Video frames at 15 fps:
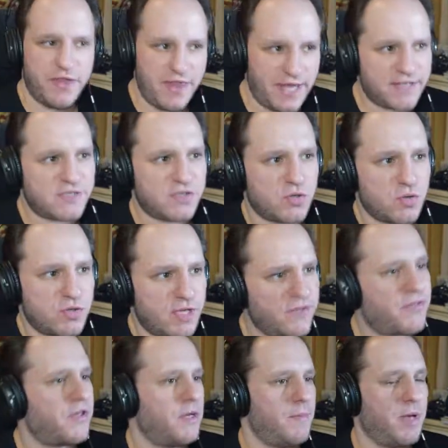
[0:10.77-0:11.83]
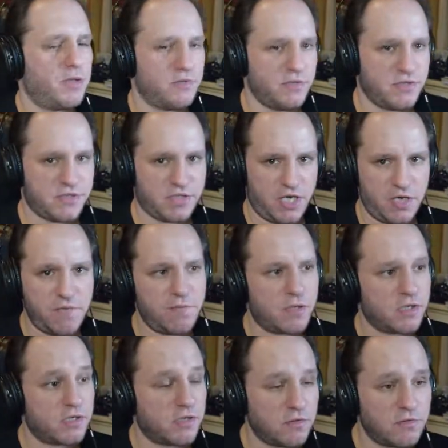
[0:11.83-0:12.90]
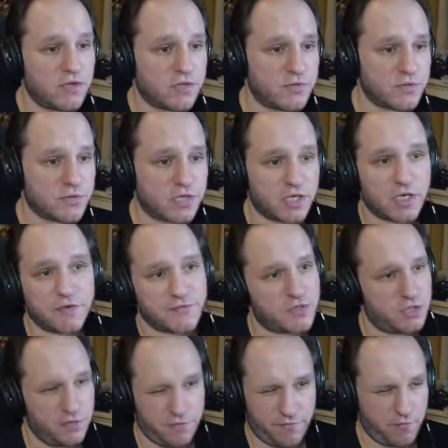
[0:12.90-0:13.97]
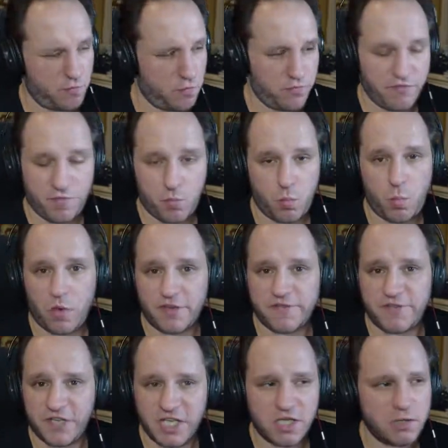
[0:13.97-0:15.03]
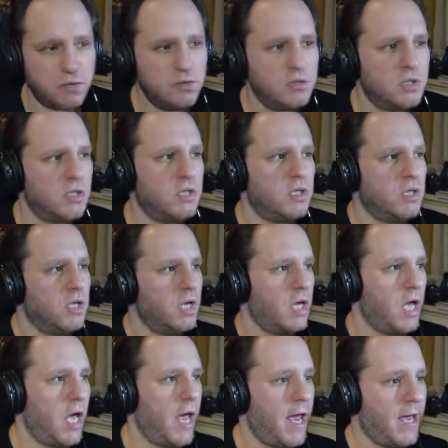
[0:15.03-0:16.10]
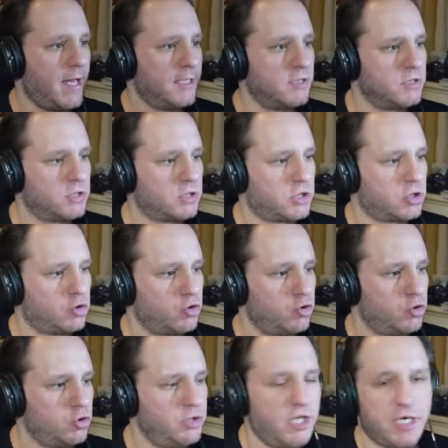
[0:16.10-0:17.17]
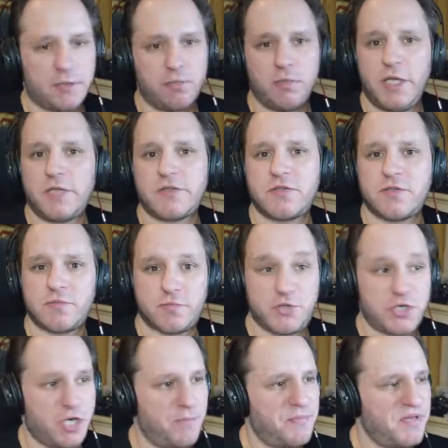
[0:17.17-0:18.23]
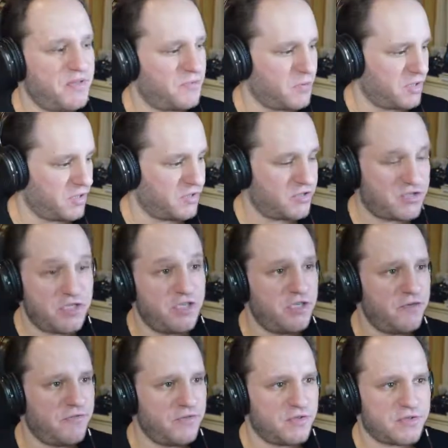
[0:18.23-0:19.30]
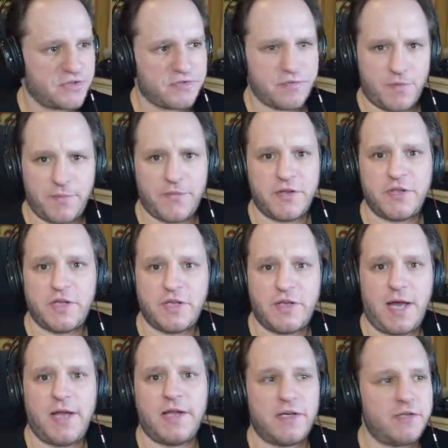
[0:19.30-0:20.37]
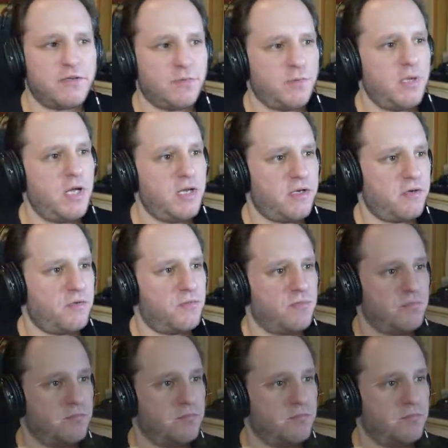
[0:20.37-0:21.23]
next to nothing about this game, but it looked interesting. I've seen one video and yeah, let's jump into it and see if it's something that I like to play.